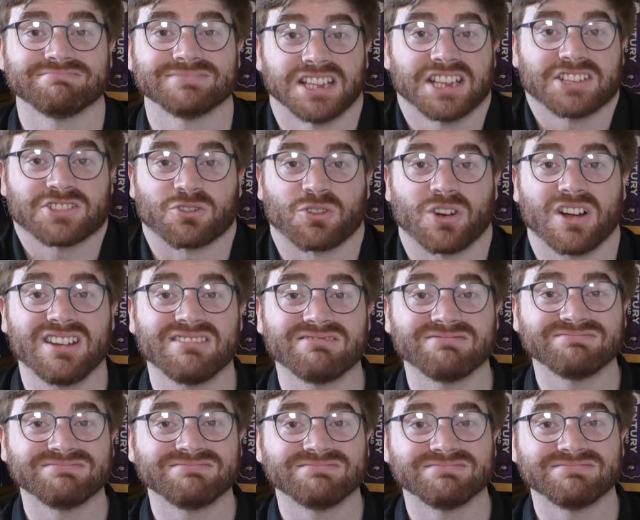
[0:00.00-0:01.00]
It's alright.
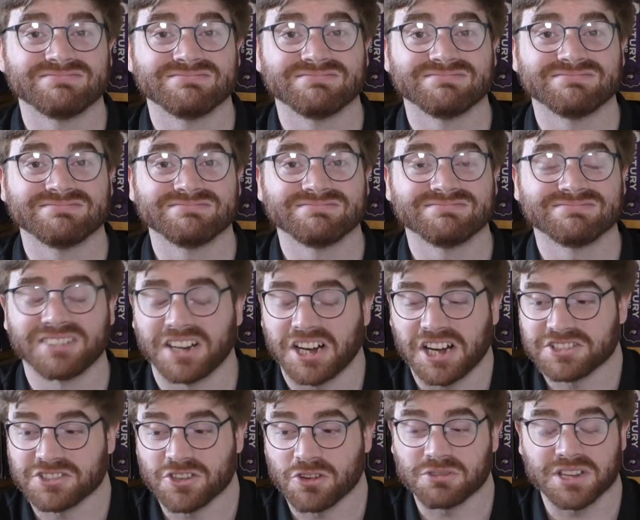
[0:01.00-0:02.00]

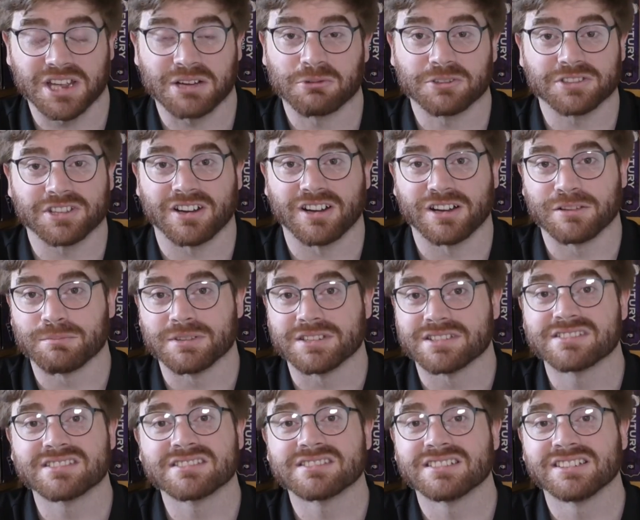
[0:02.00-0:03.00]
I don't get what the hype
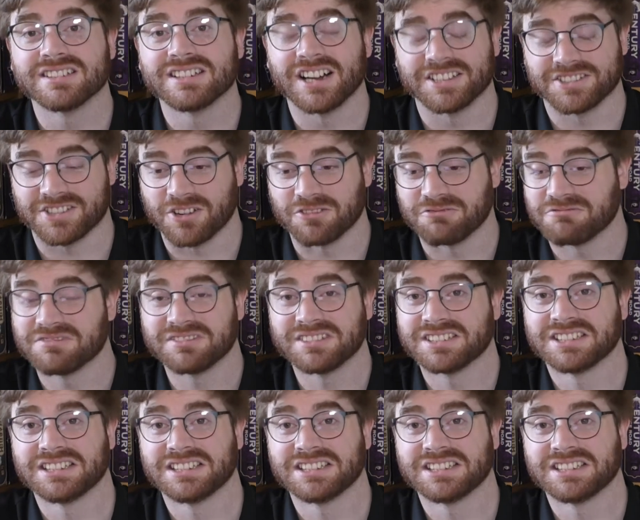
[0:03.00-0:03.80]
is. I don't.